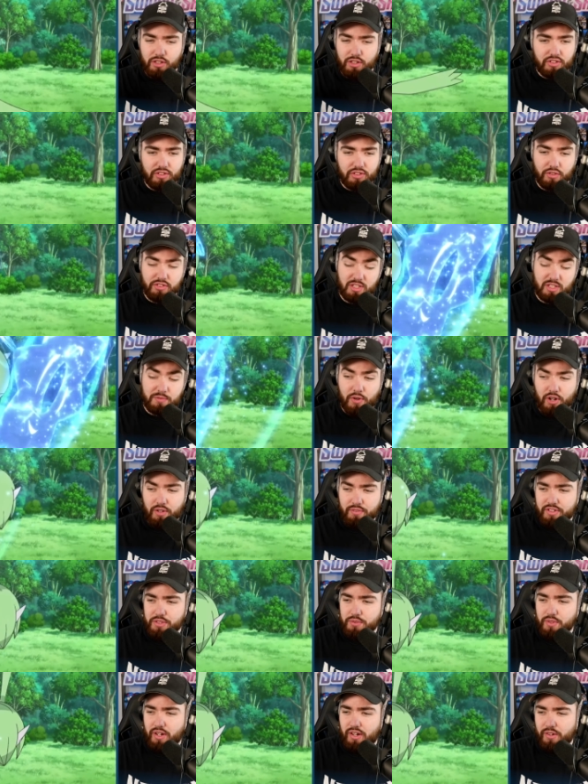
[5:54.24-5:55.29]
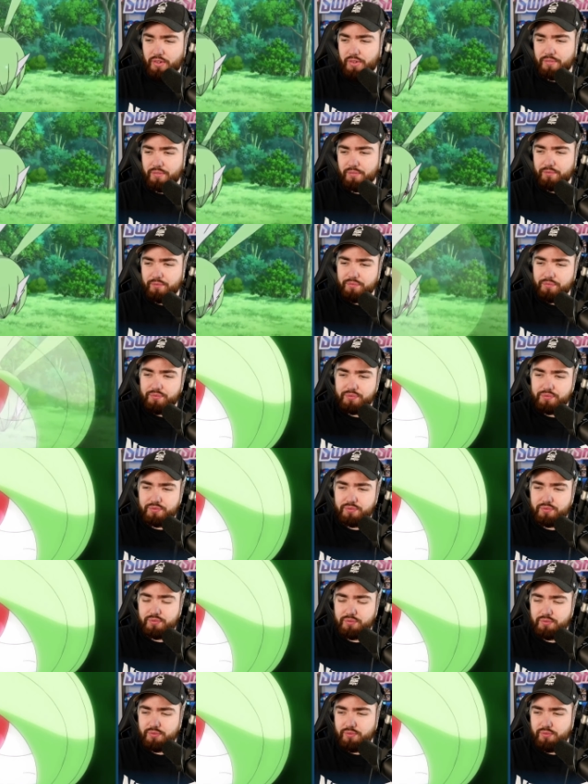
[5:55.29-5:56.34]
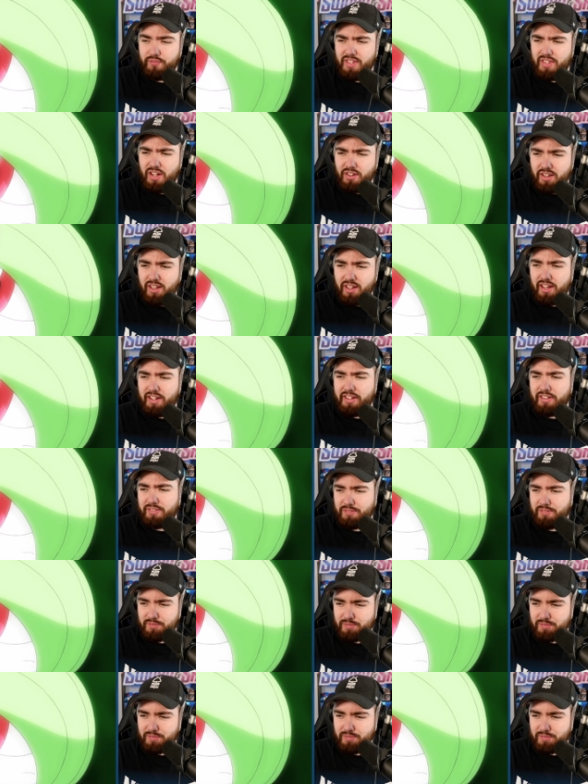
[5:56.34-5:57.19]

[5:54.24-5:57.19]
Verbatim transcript: lo loves this Pokemon as well. Okay.